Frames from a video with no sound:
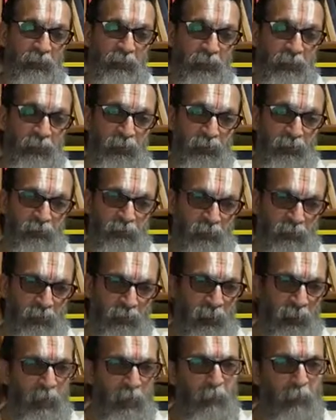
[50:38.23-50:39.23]
literature,
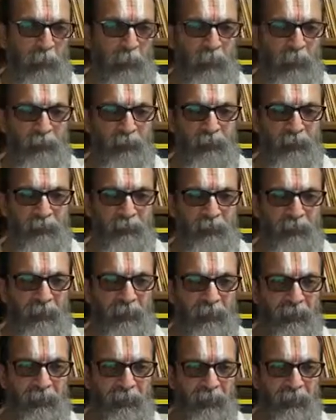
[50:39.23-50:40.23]
called the Agamas,
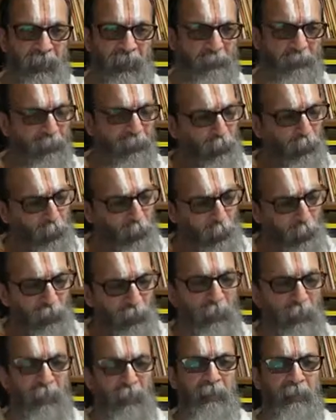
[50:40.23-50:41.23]
described in
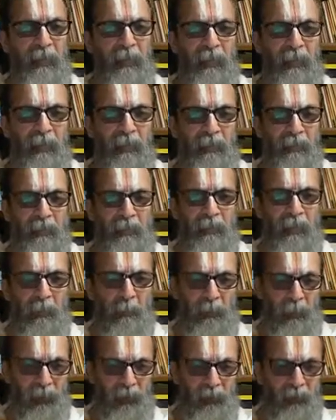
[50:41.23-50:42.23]
totality the
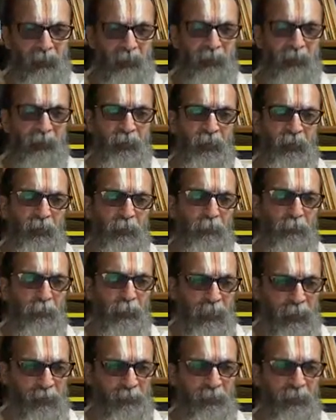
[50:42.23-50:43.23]
temple construction,
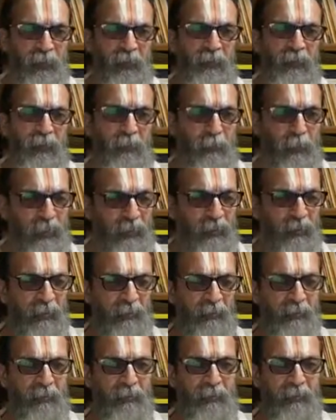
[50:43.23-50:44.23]
benefits,
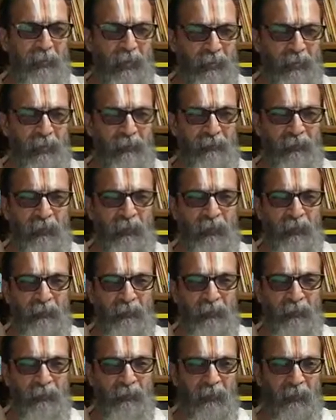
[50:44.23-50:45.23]
maintenance,
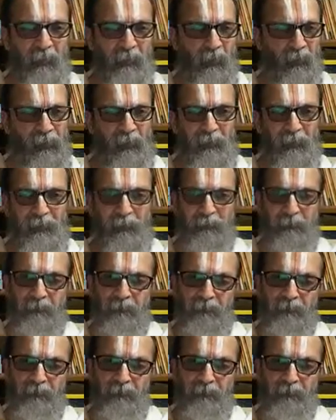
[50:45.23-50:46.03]
activities, etc.